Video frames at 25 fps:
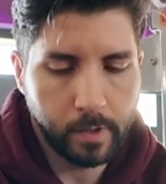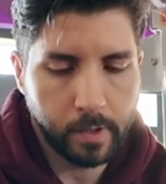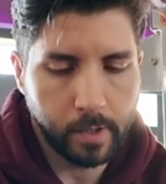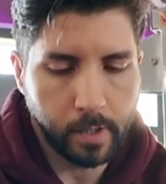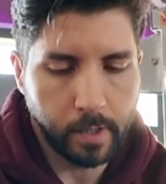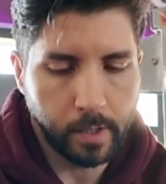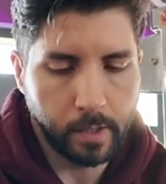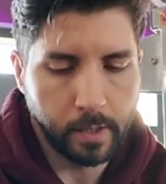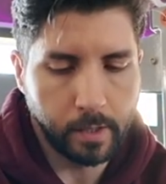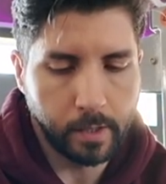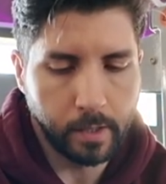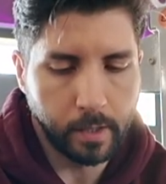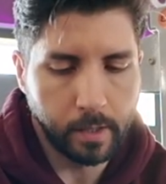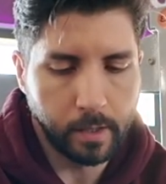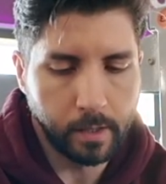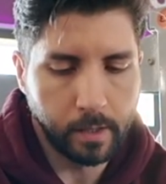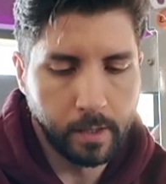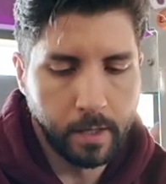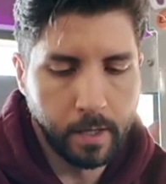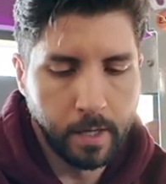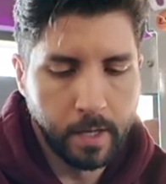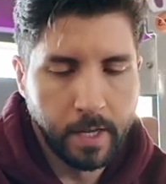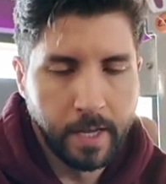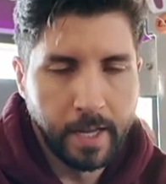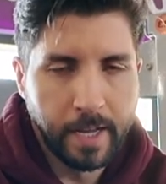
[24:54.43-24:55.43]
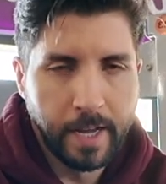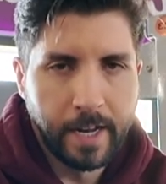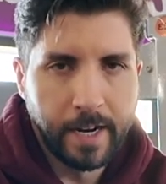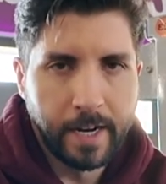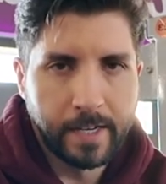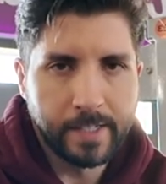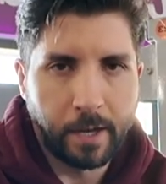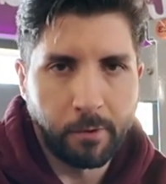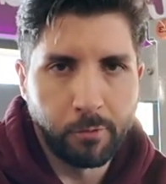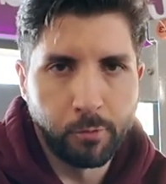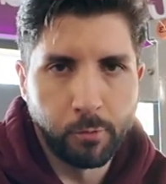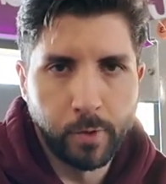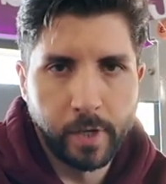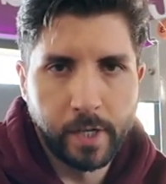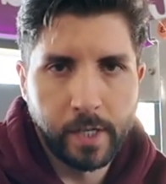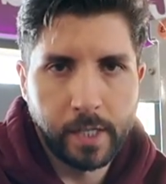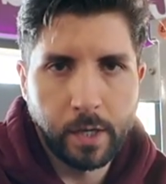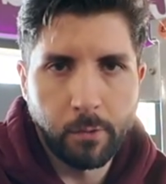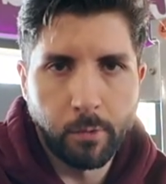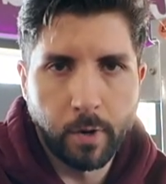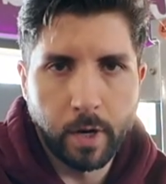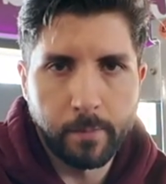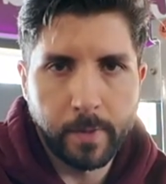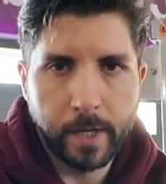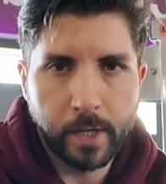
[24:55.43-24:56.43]
And because I really
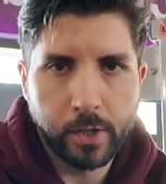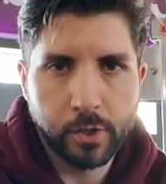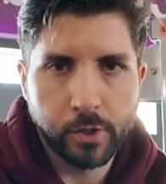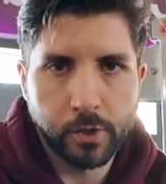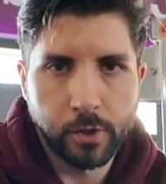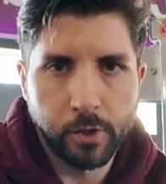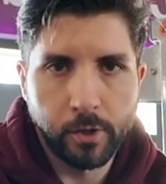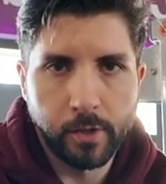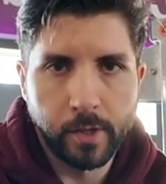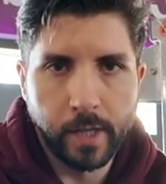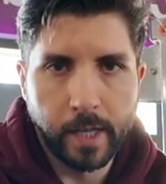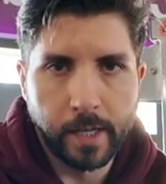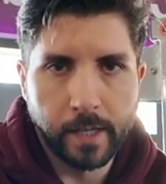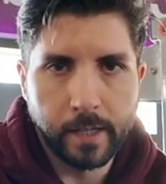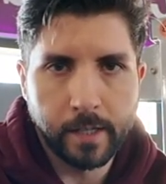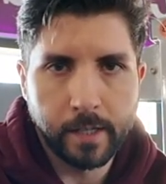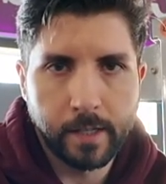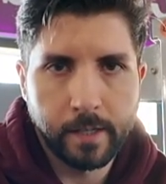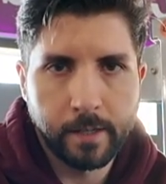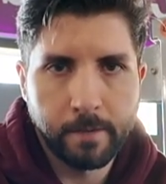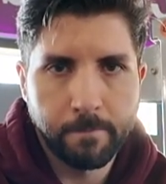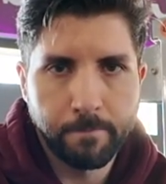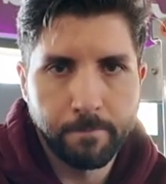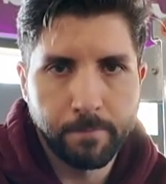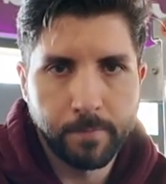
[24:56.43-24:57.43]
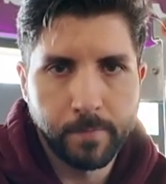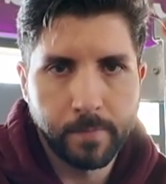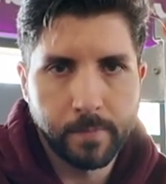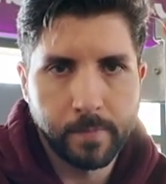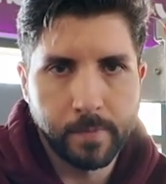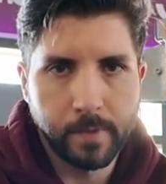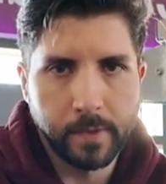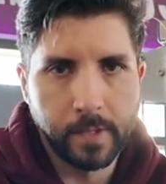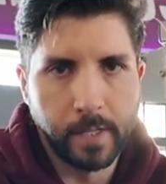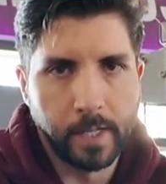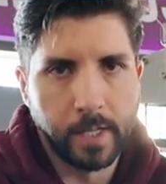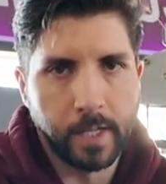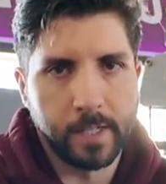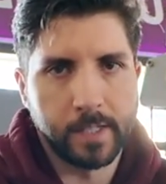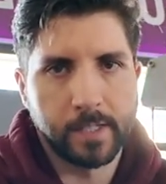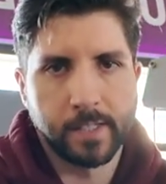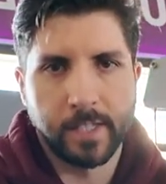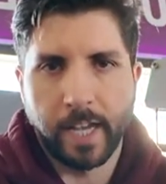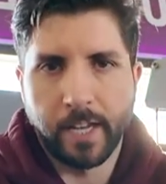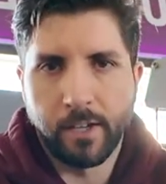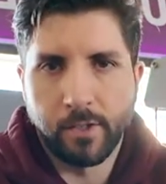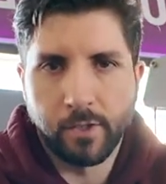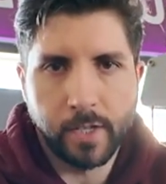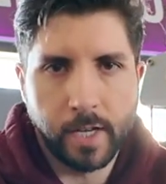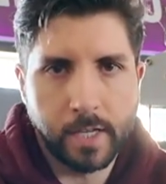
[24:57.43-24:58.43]
want to make sure like the
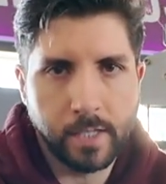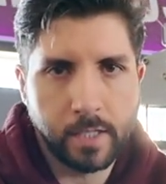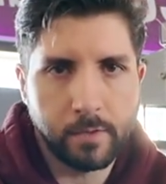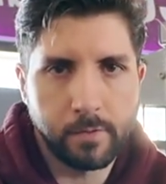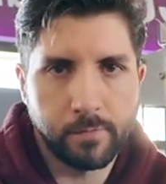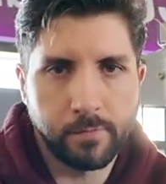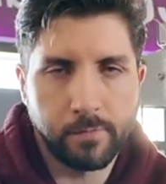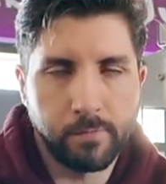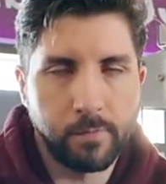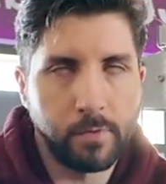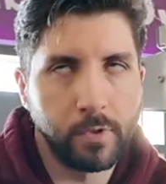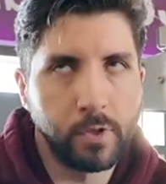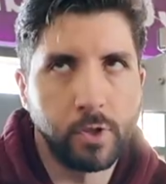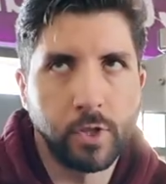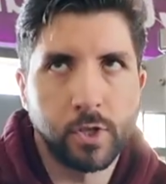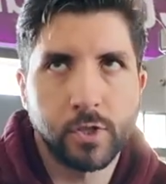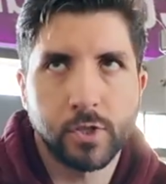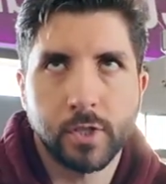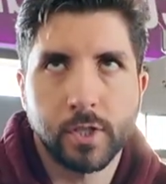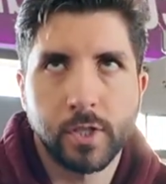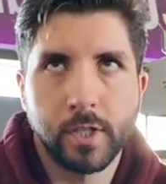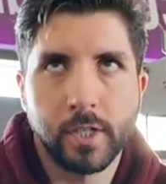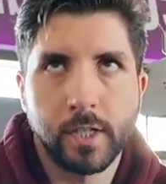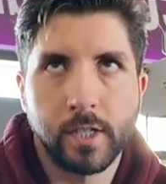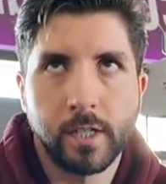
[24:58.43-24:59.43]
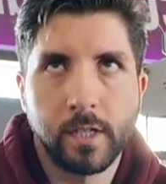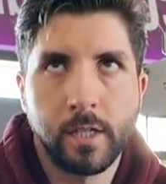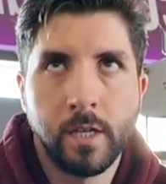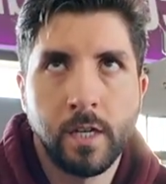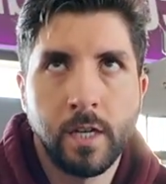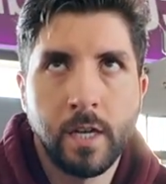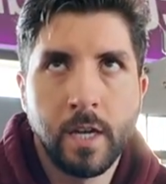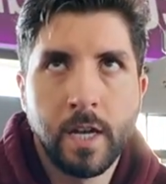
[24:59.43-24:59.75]
side chest looks good.